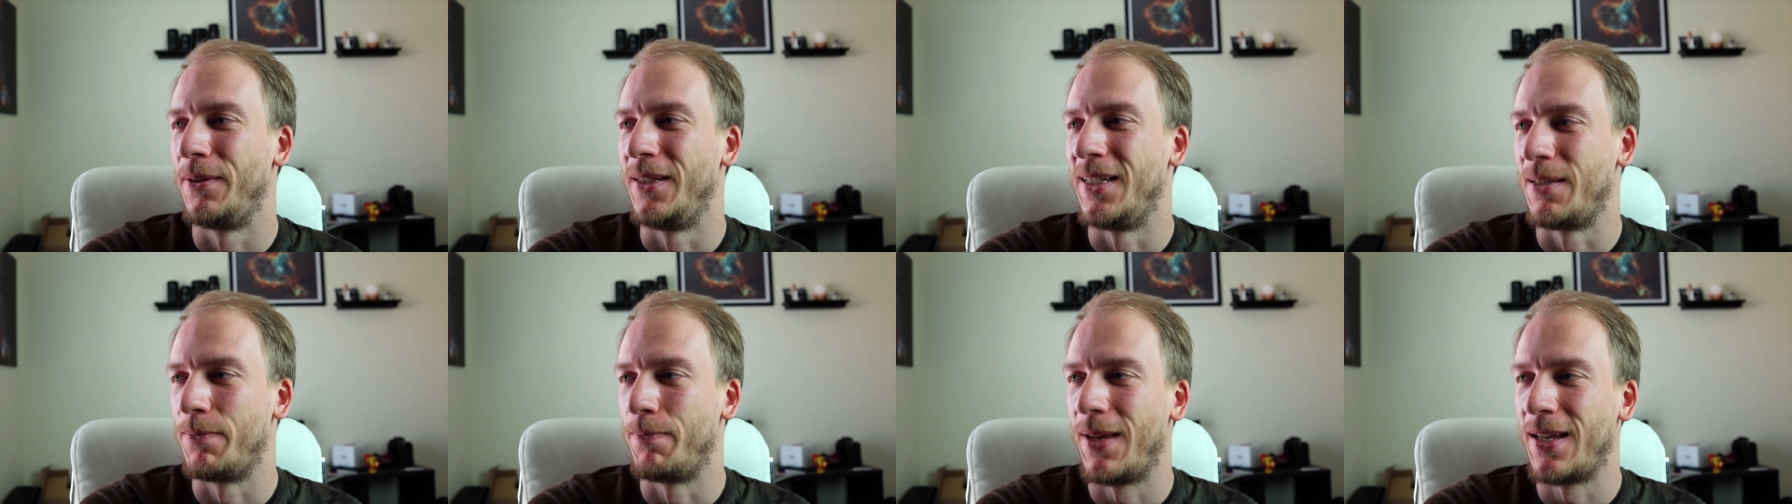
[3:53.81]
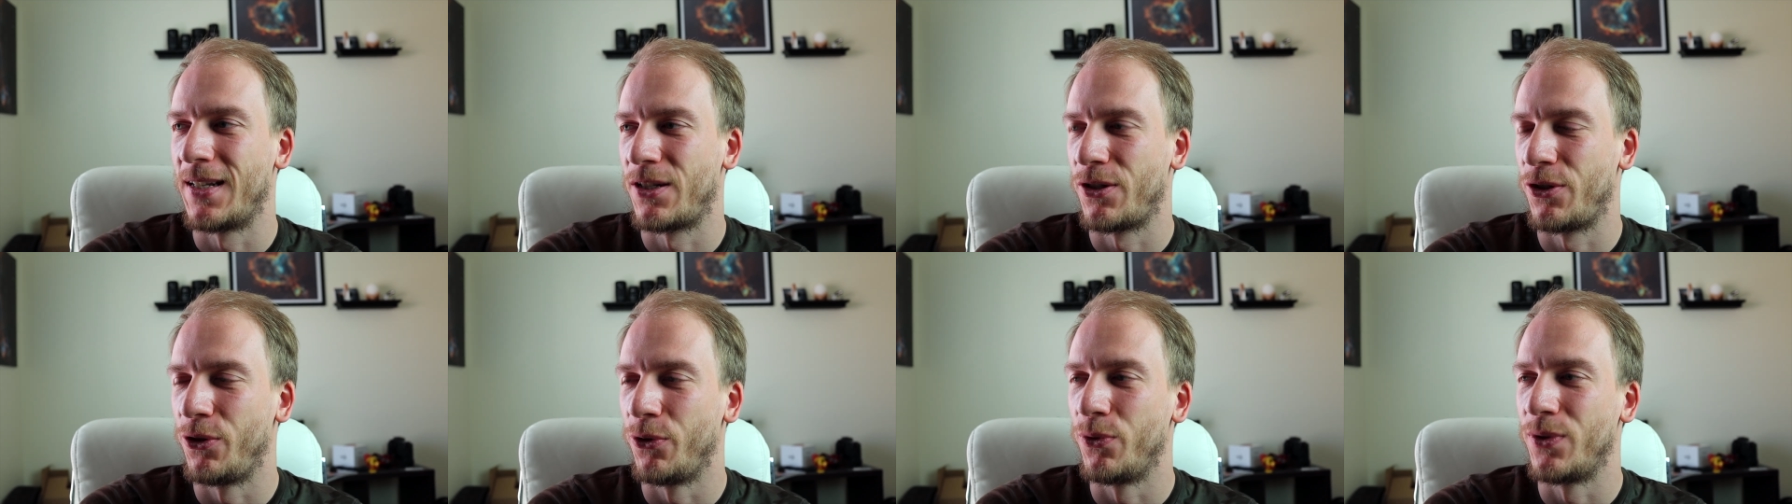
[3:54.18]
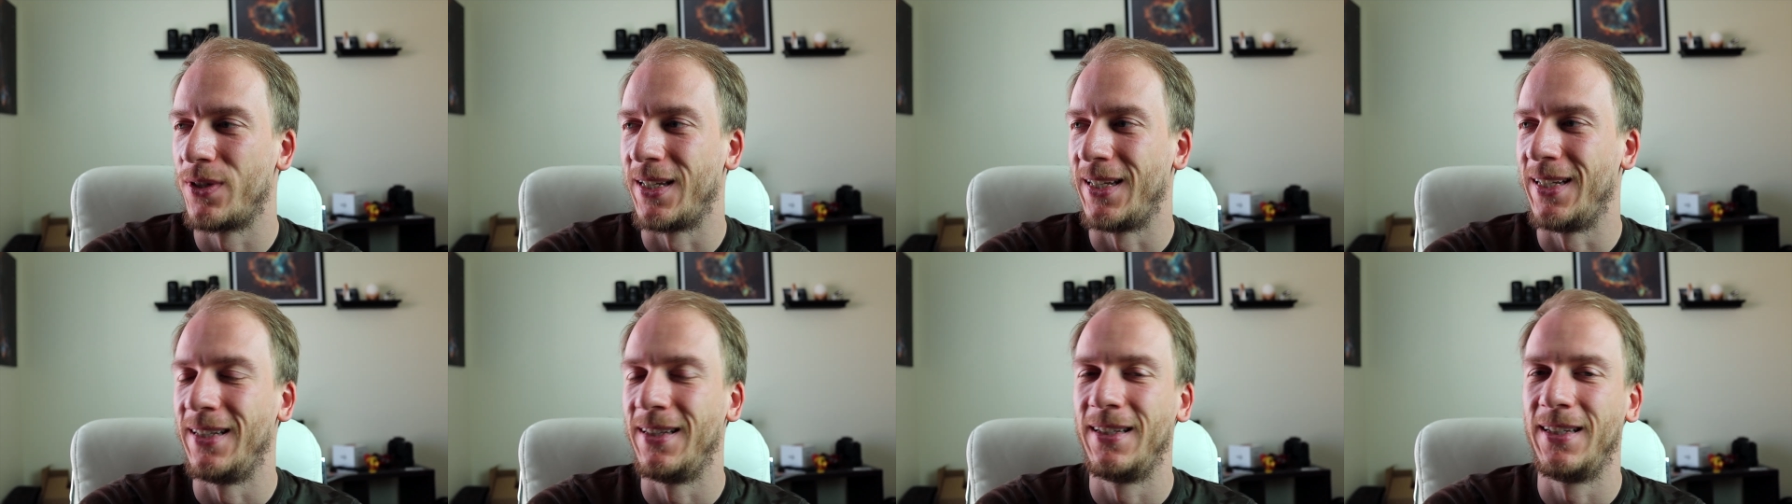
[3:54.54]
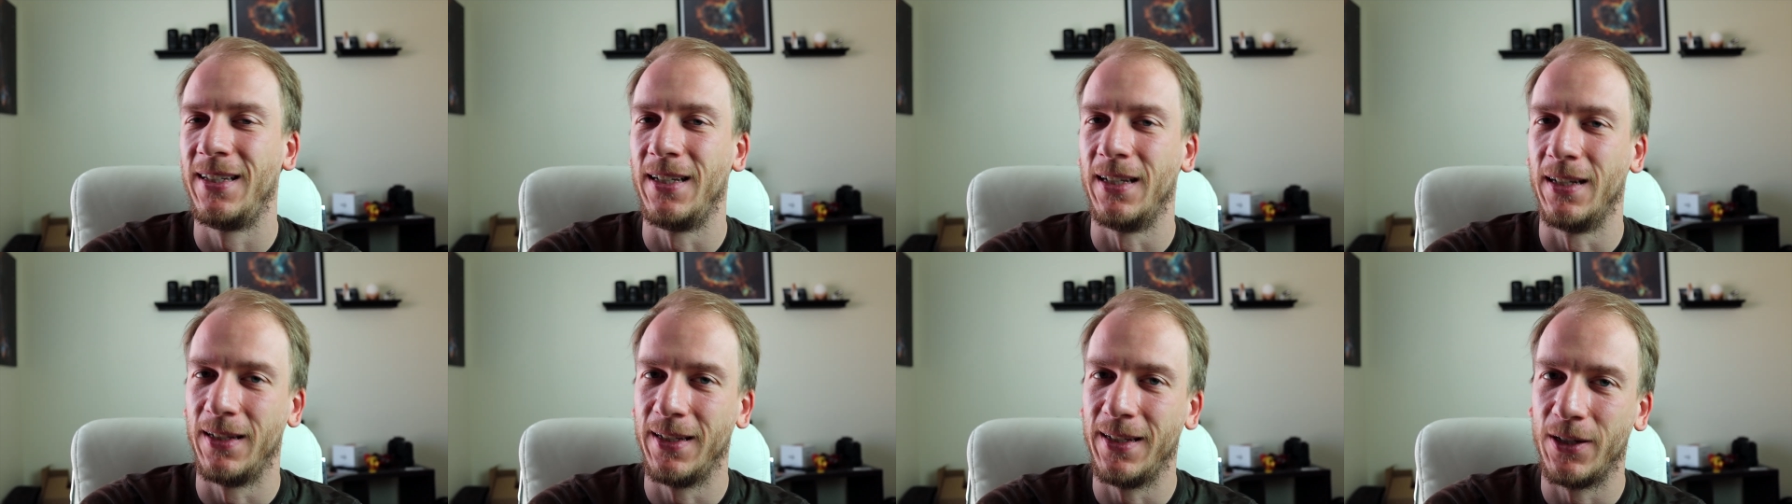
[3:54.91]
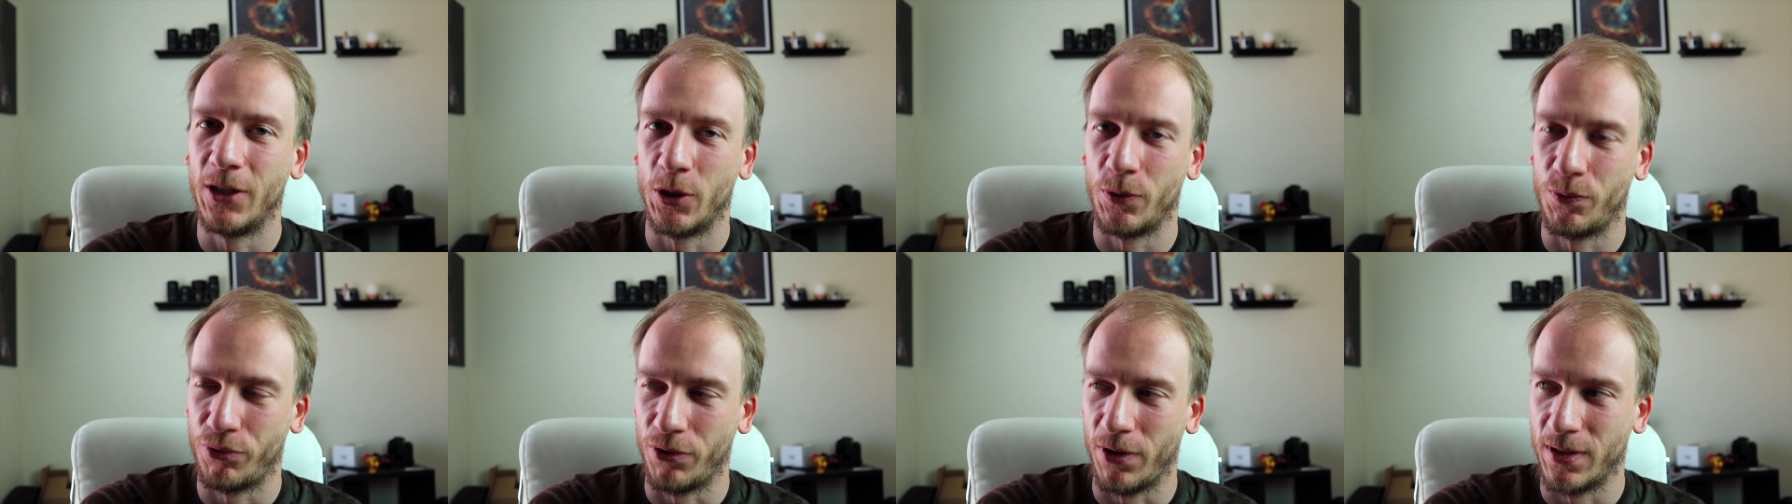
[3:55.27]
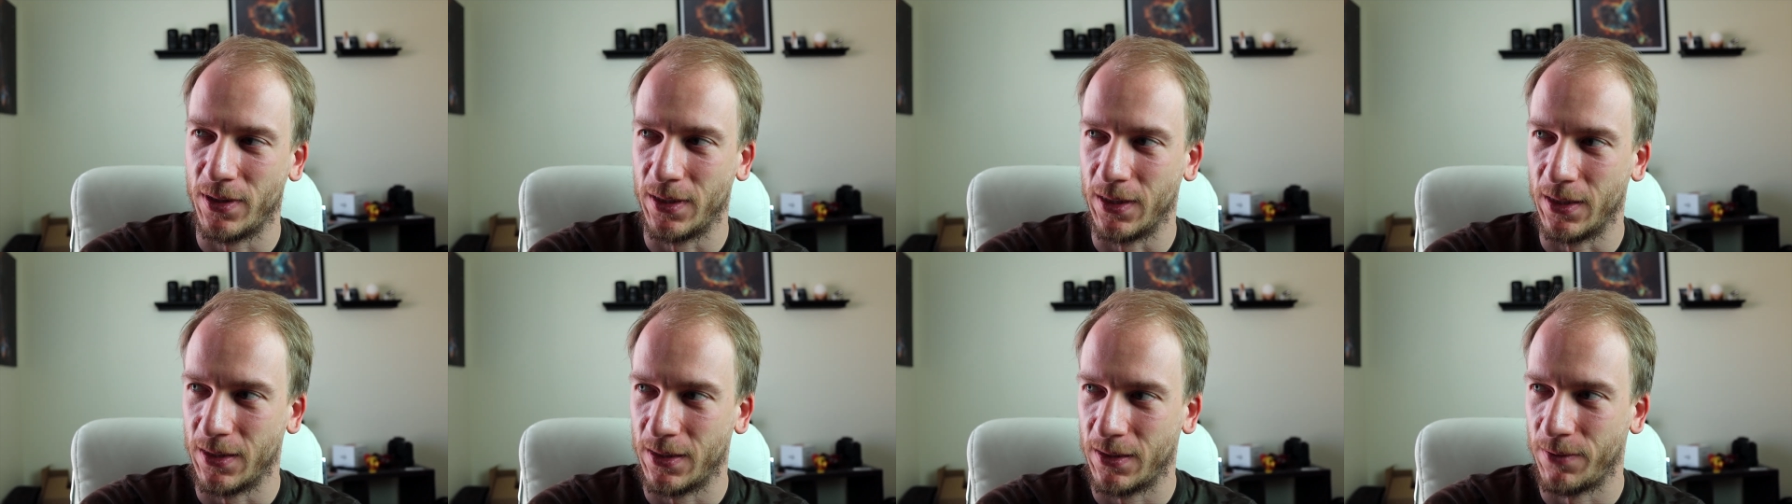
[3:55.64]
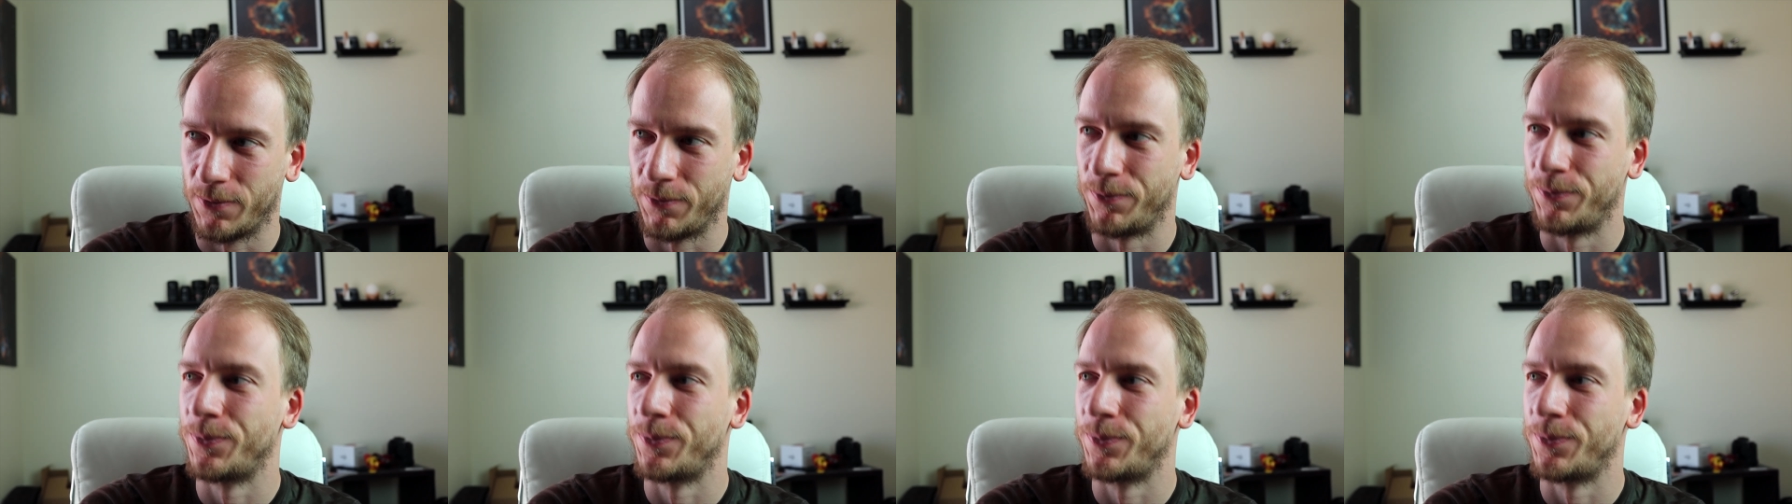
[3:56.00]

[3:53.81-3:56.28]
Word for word: it's best used in the linear process.